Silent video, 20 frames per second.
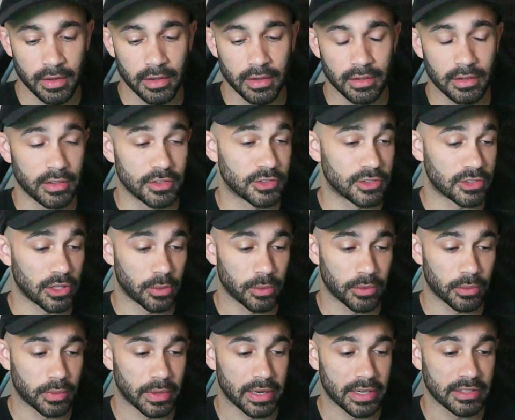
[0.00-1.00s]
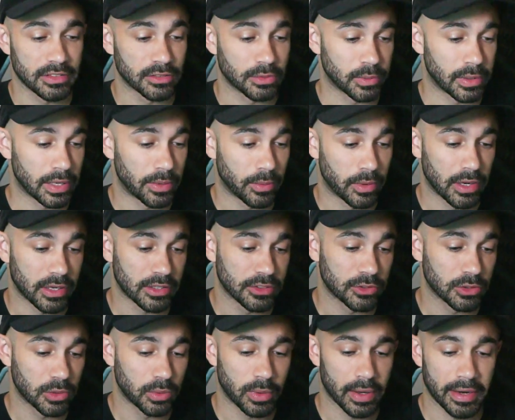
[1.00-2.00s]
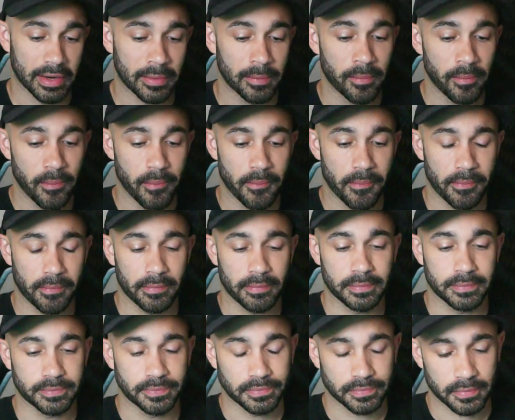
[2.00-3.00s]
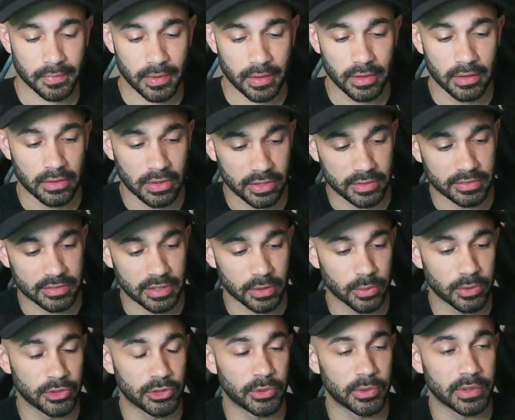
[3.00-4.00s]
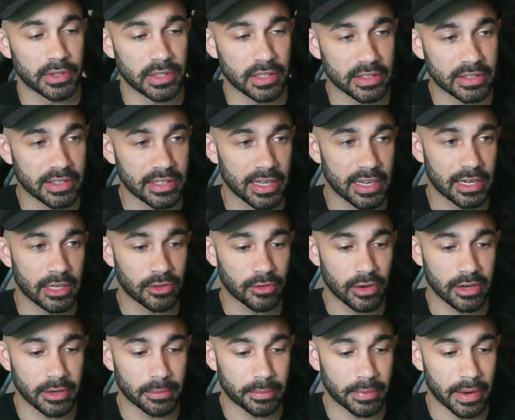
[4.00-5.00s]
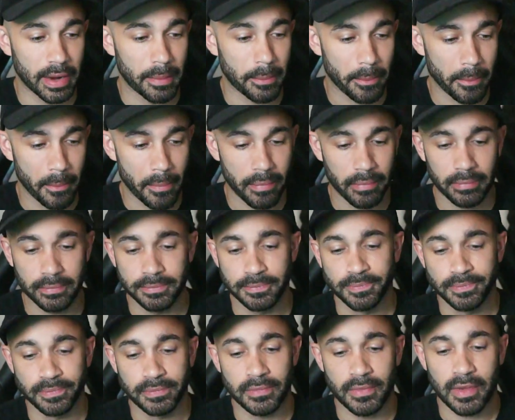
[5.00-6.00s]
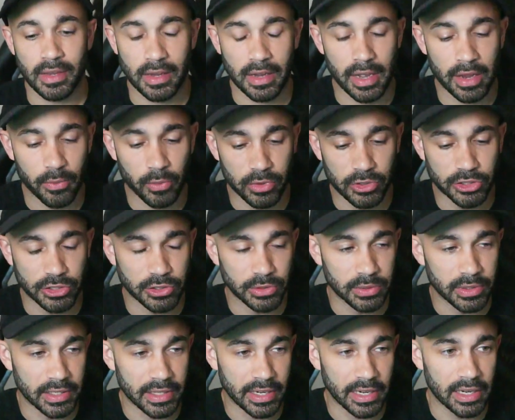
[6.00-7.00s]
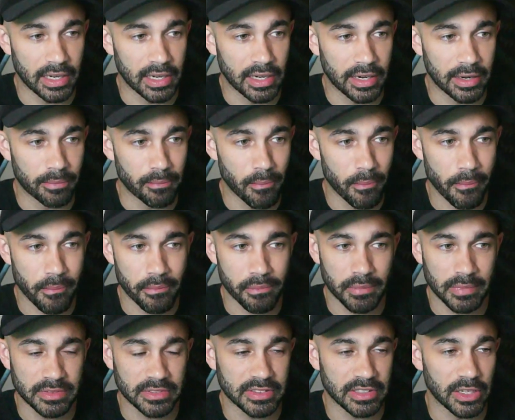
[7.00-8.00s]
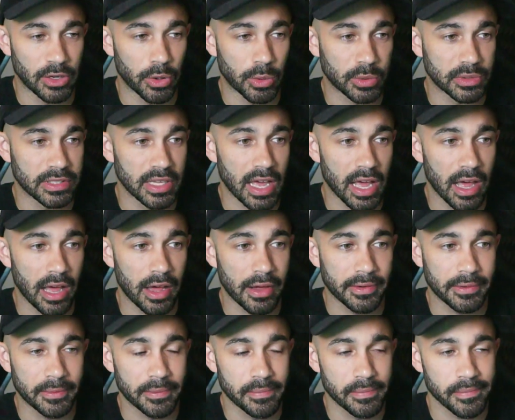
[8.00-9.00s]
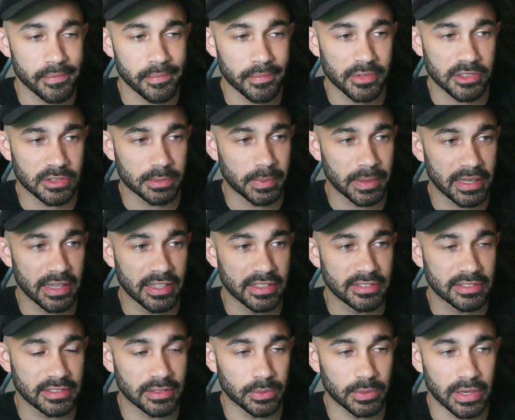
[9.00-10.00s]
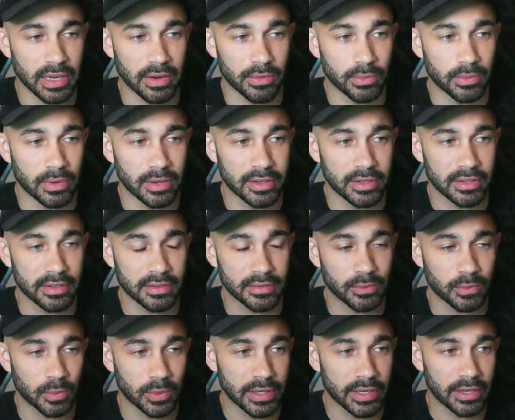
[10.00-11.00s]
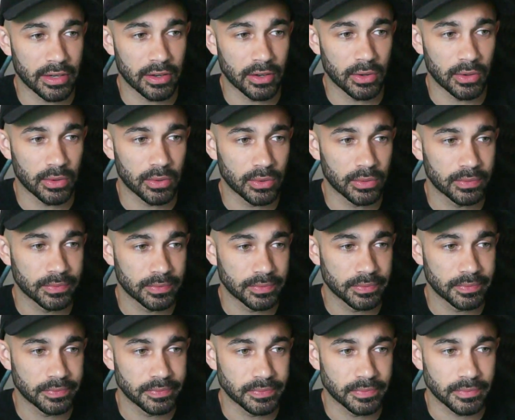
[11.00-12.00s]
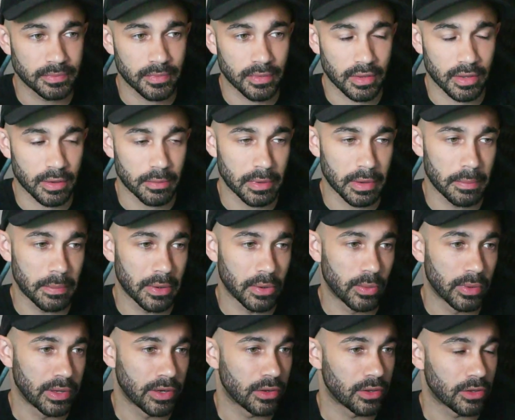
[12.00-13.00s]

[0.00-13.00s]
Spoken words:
let's start with weddings. When I walk into a wedding, let's say we're doing like the getting ready prep, and we're shooting in, let's say, a hotel space, and we have one window. Could be a big window, a